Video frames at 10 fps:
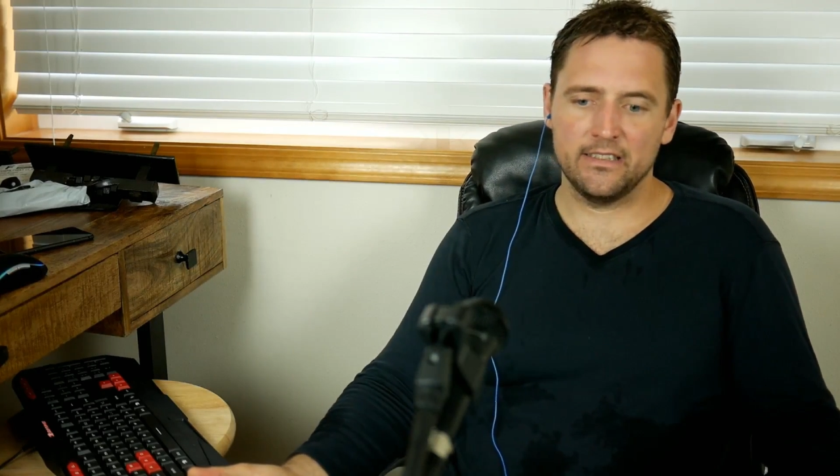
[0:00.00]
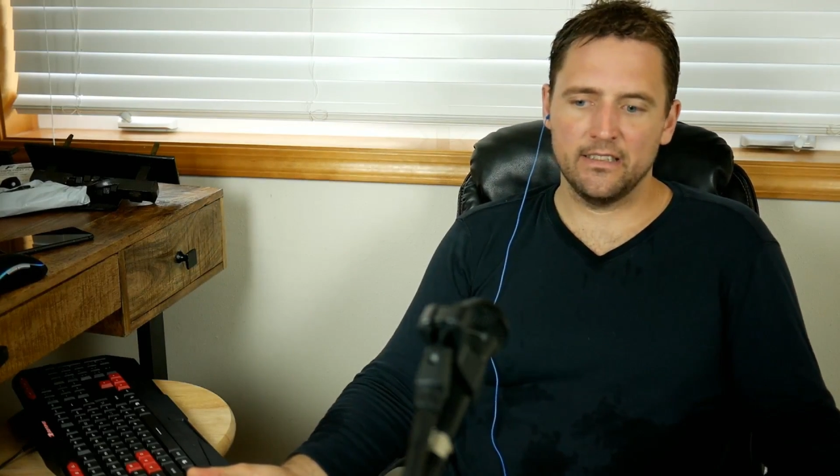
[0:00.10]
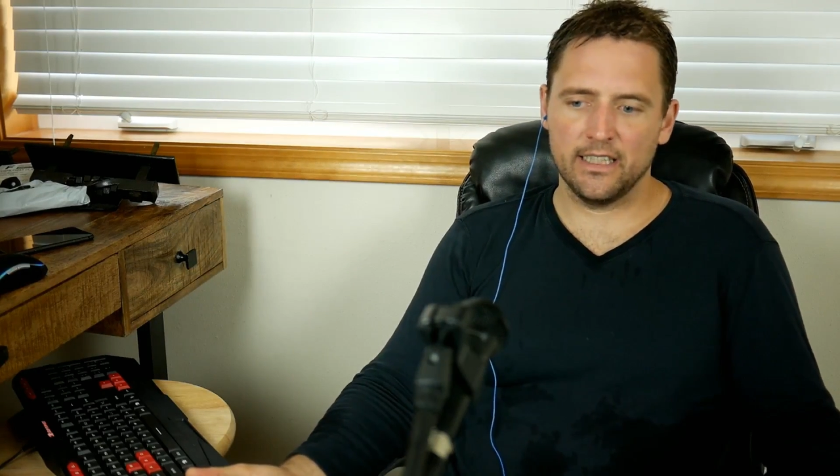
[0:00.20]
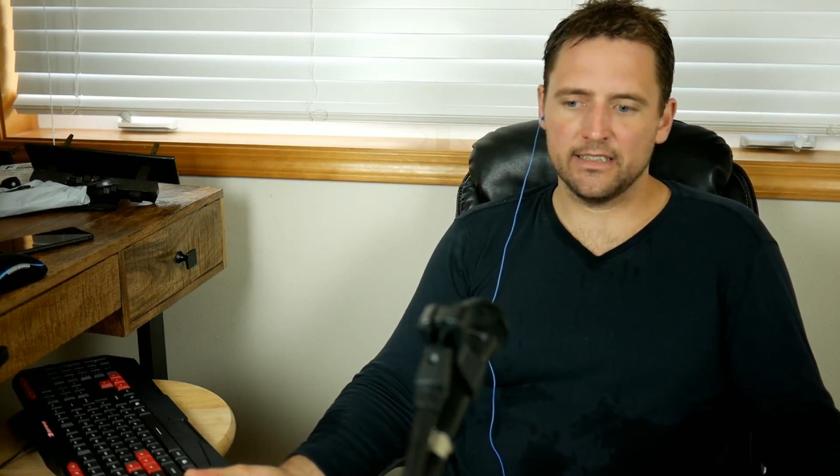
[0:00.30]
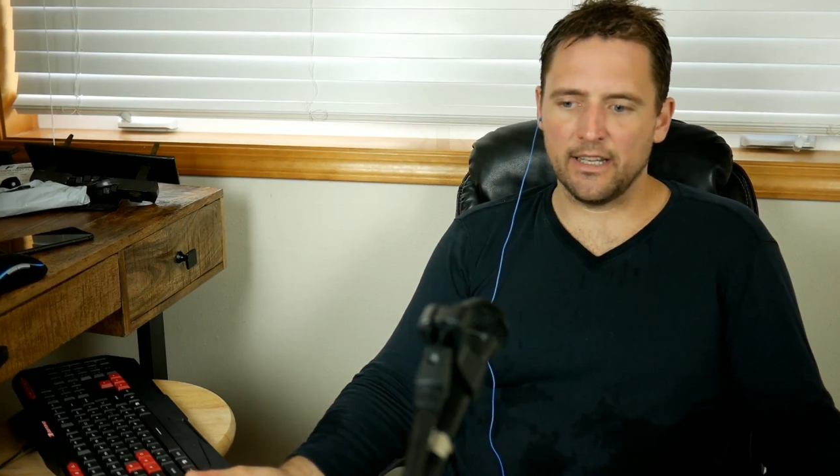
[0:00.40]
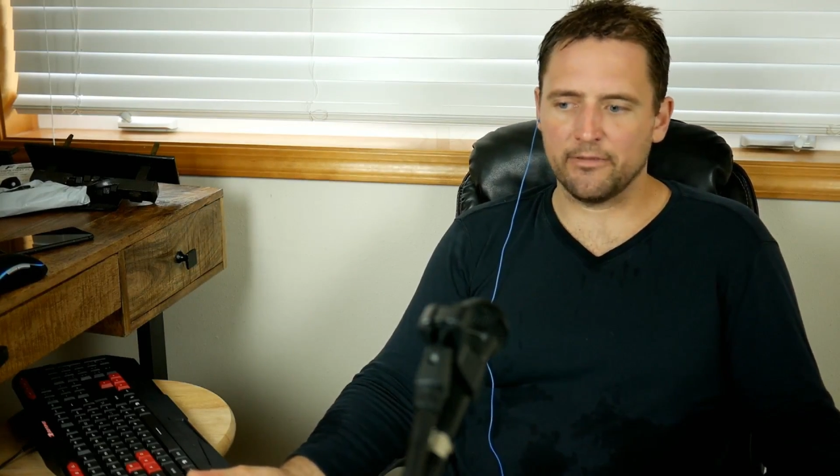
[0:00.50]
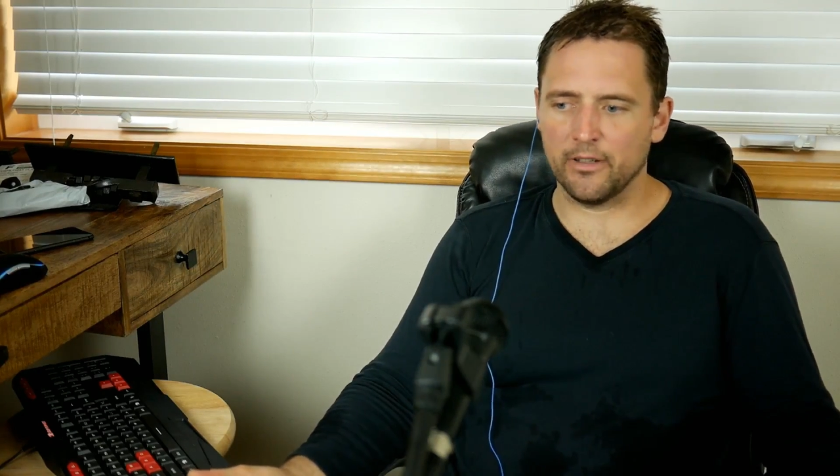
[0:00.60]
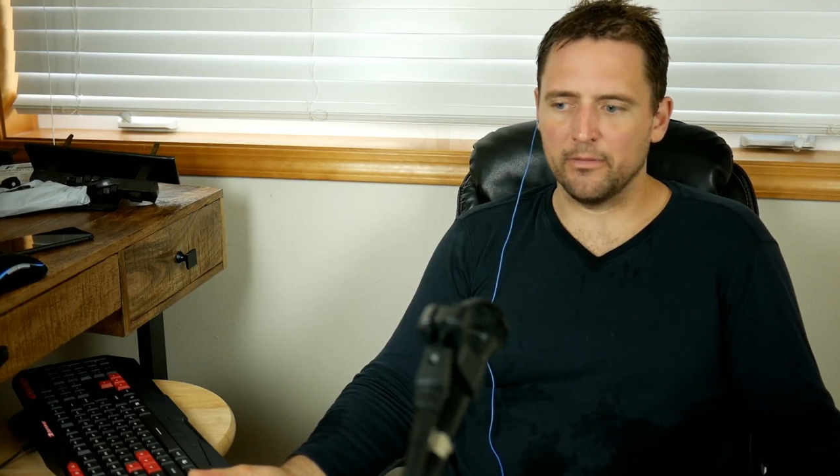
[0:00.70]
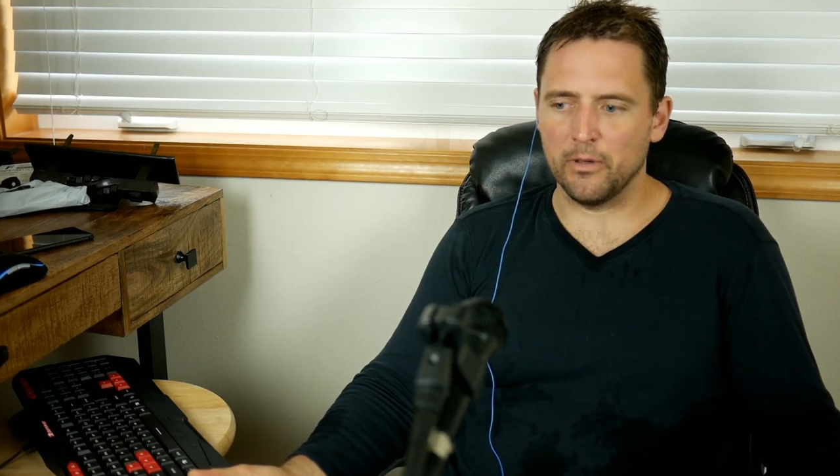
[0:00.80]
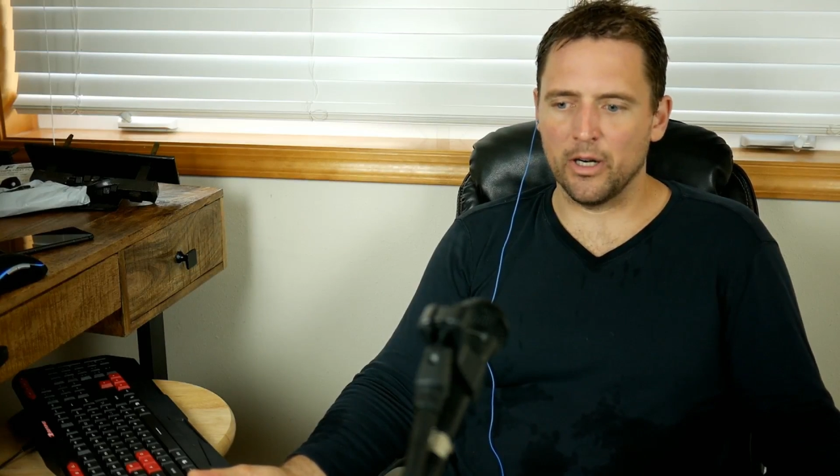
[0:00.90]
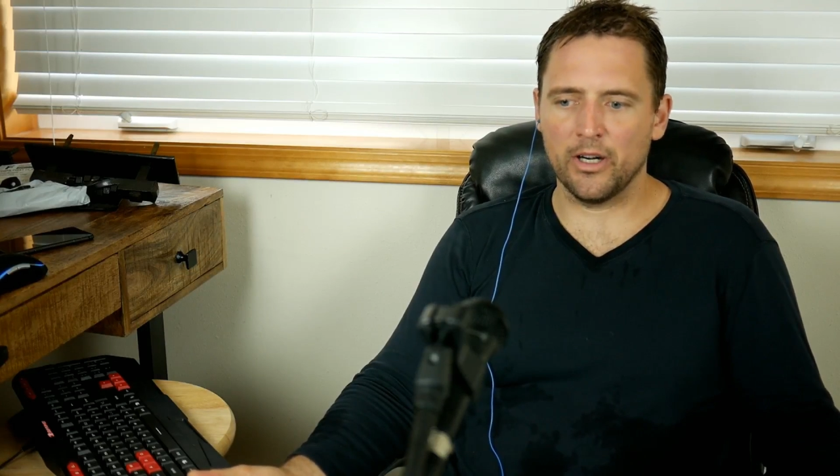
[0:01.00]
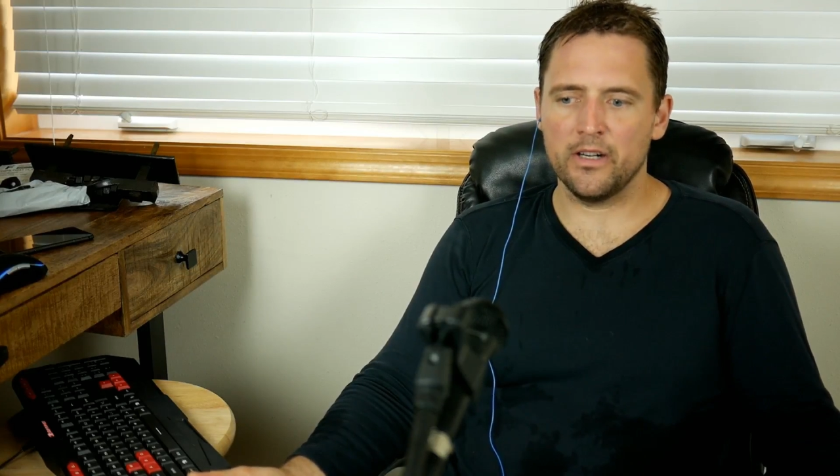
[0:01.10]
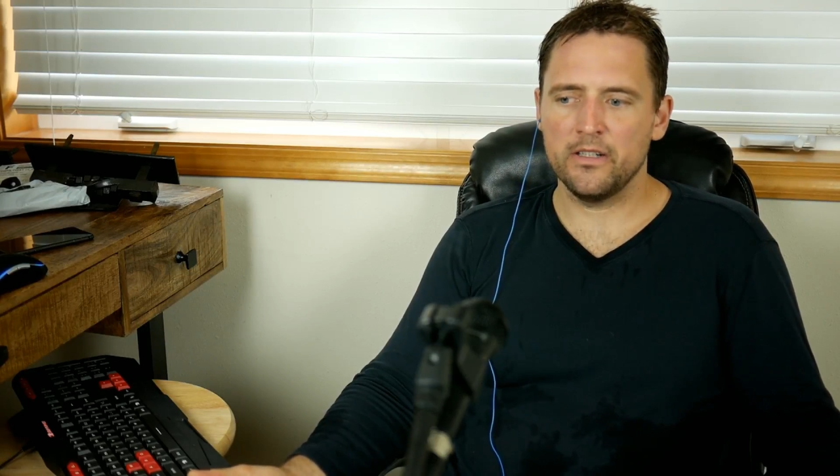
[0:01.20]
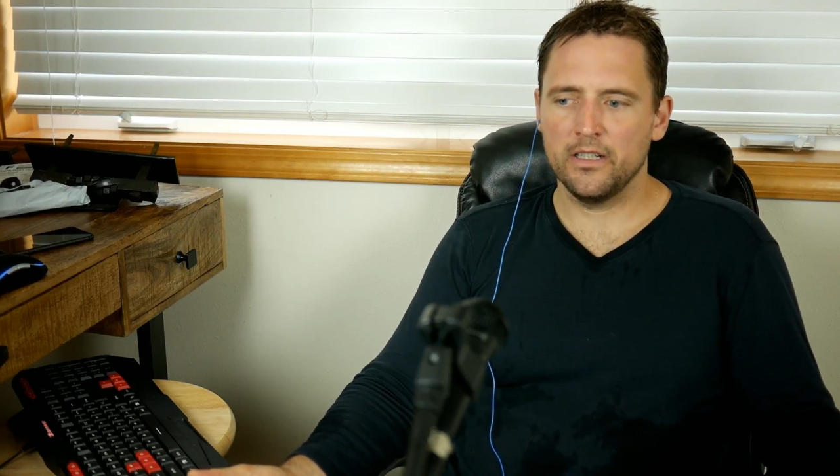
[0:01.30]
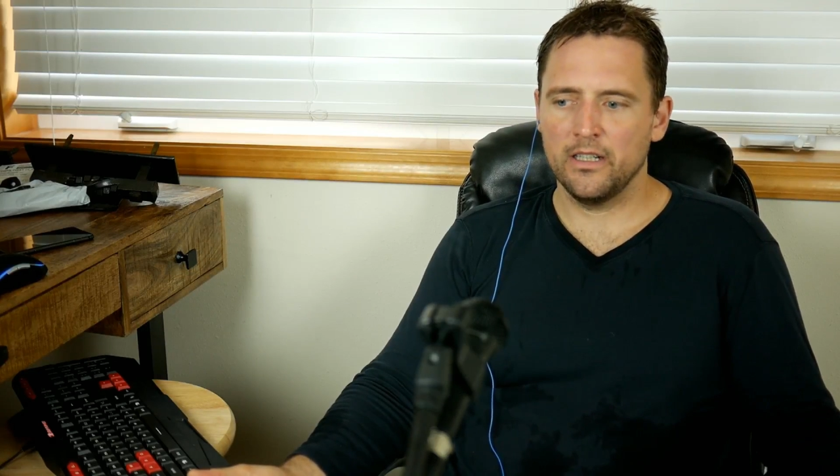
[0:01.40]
except for murder